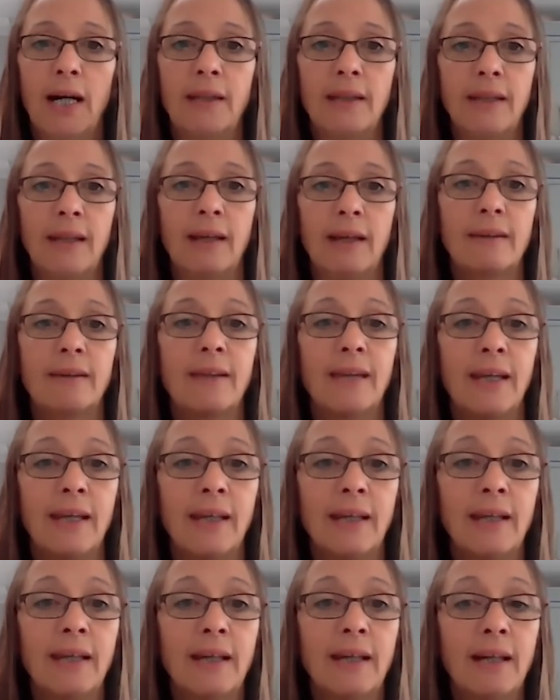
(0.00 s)
that
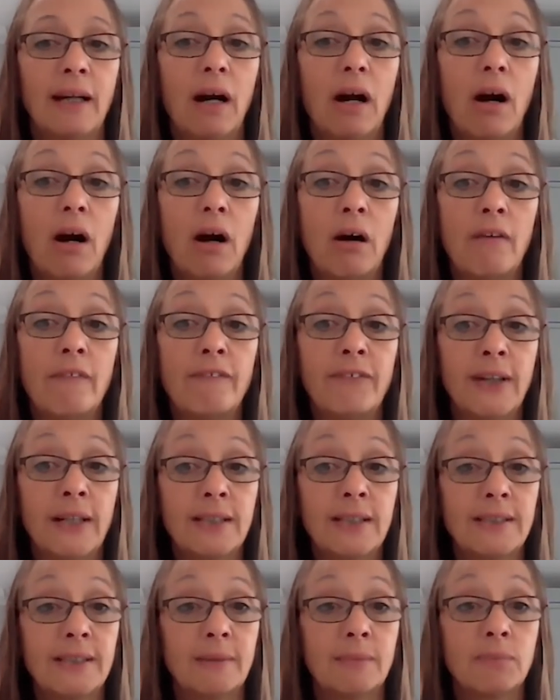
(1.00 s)
they are
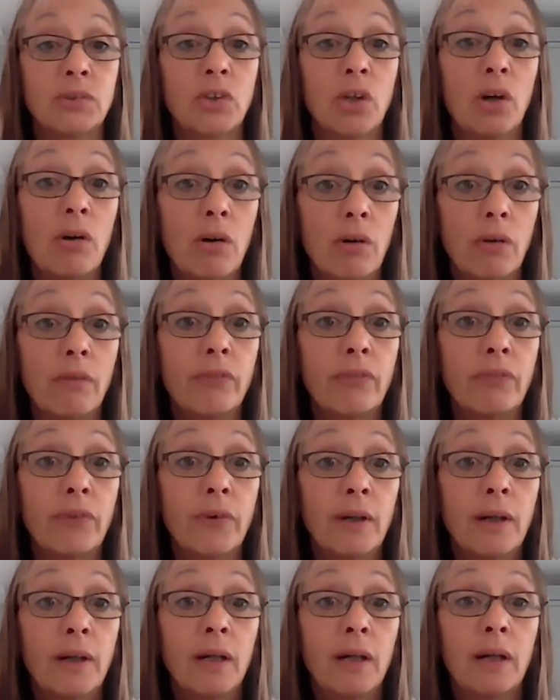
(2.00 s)
victims of
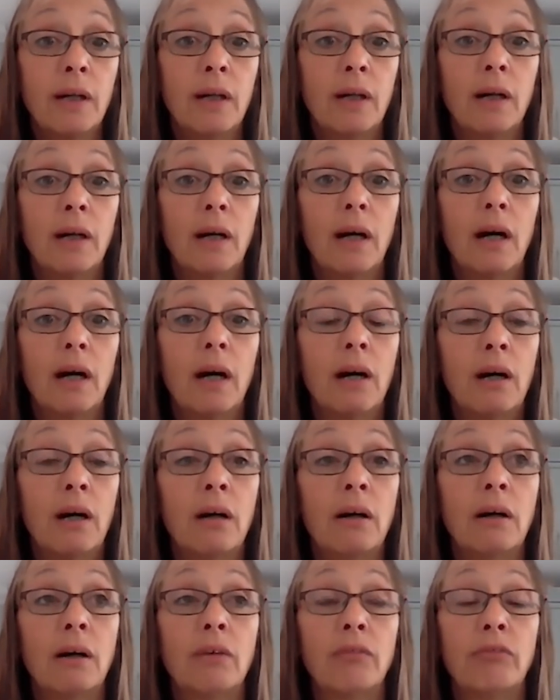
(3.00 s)

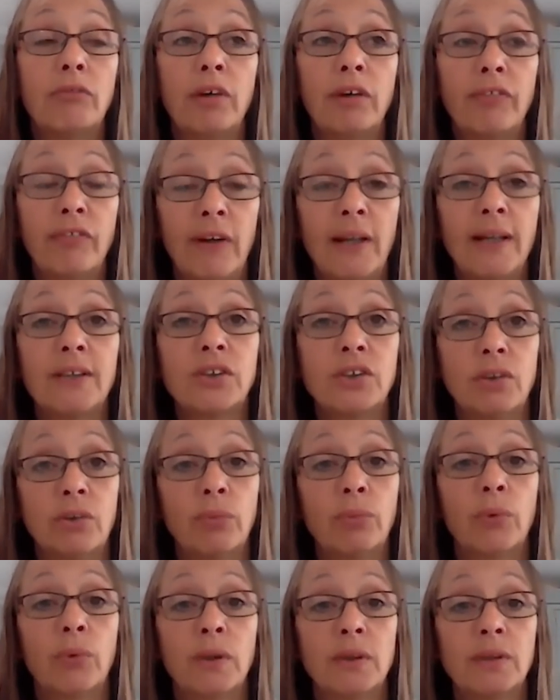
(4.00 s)
are a reflection of
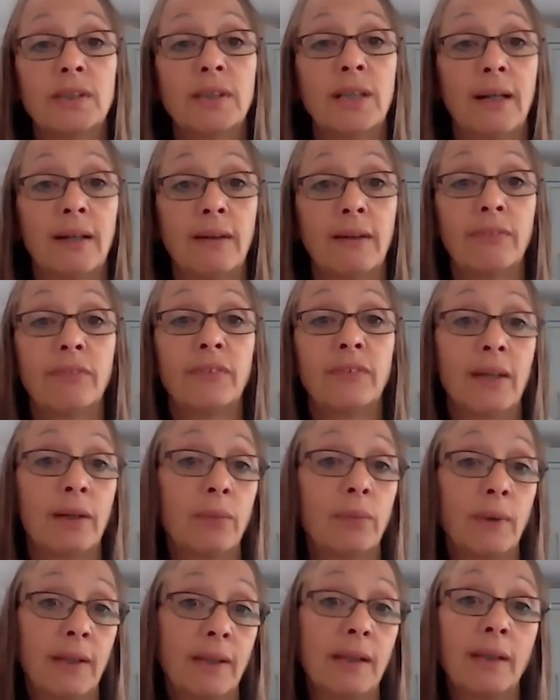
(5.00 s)
what I've dealt
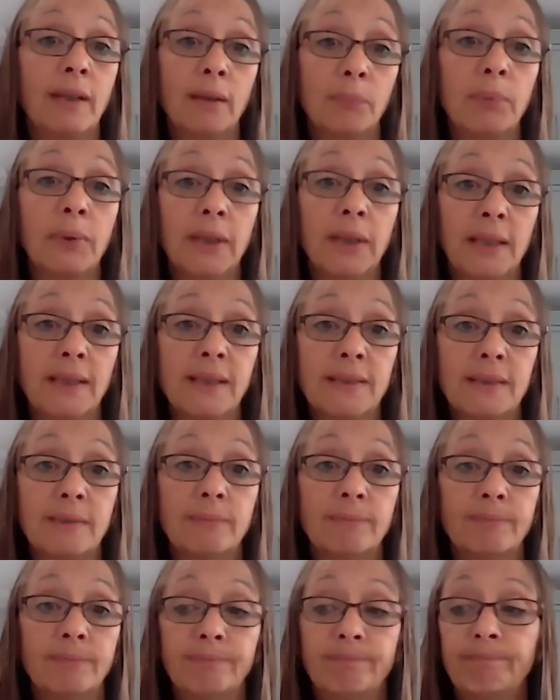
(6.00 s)
with in the
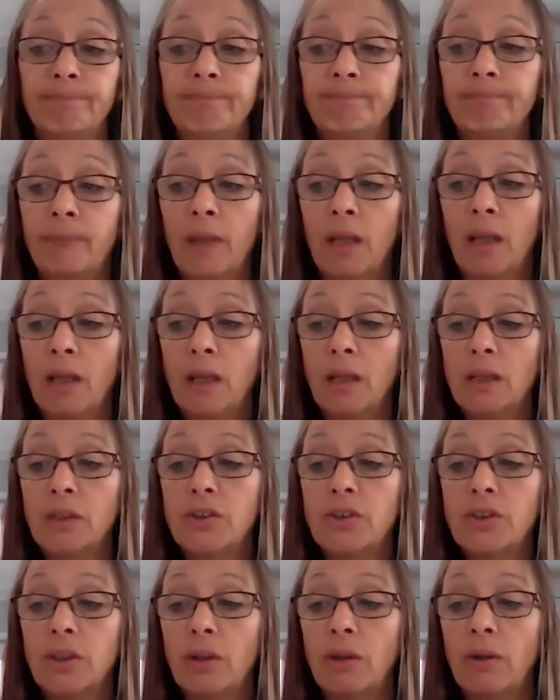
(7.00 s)
police.
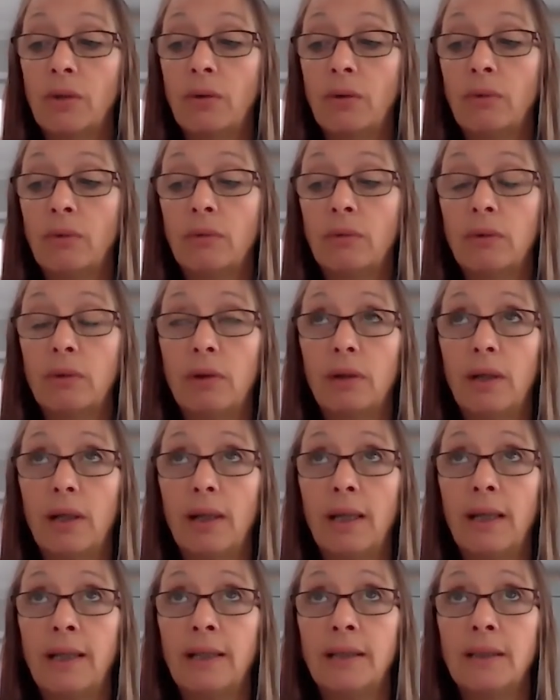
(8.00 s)
So
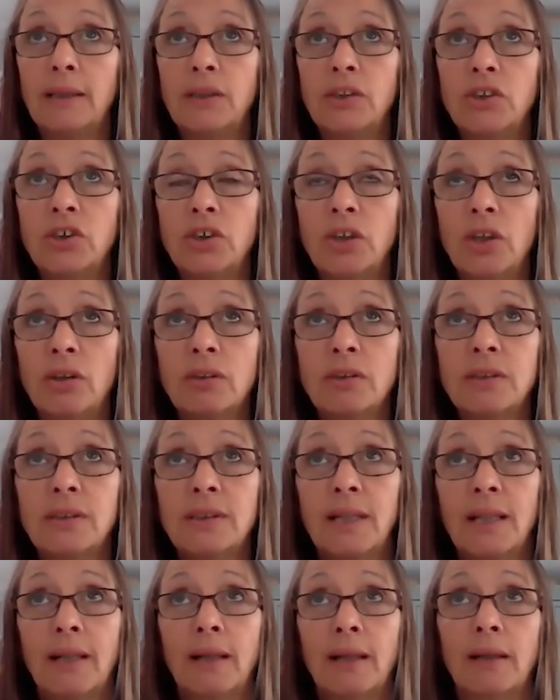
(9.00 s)
it shows
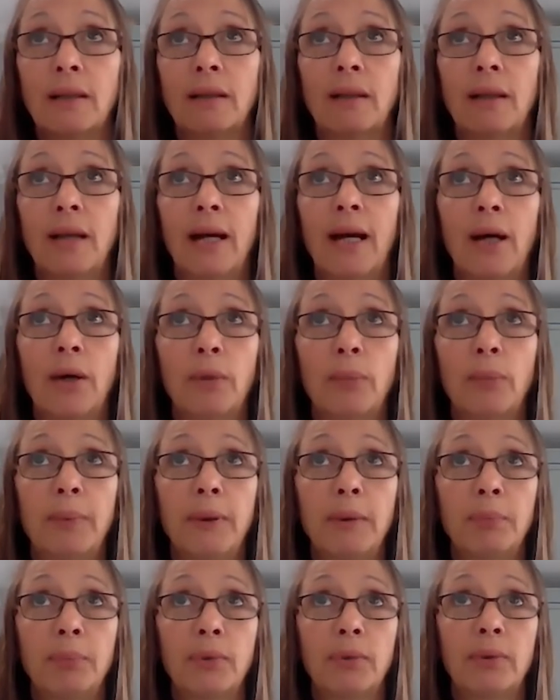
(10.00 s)
that how
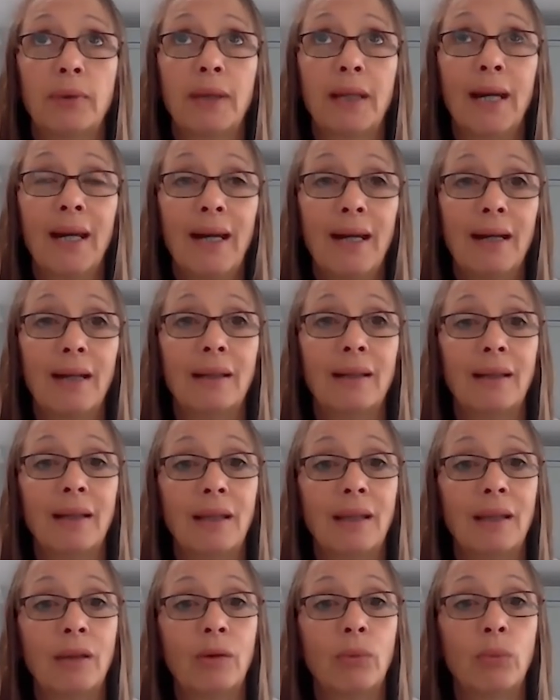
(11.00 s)
people can,
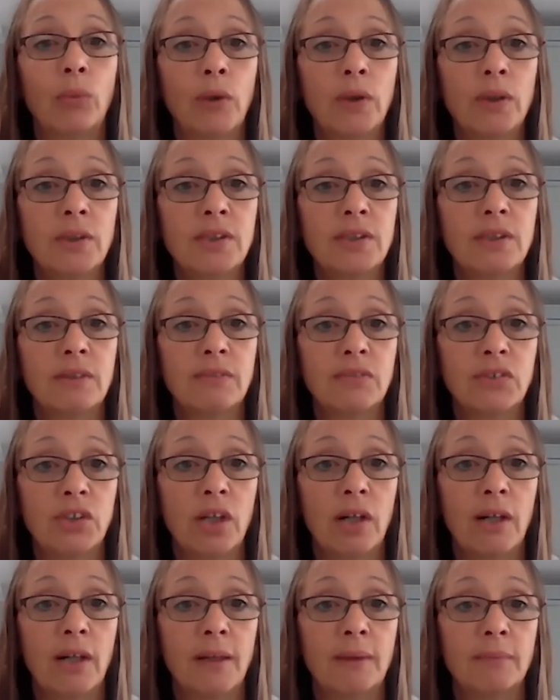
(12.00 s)
in the worst of
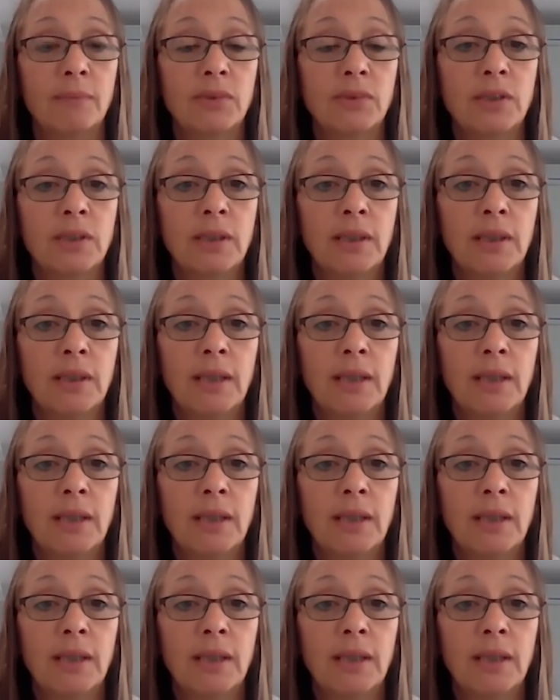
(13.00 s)
times,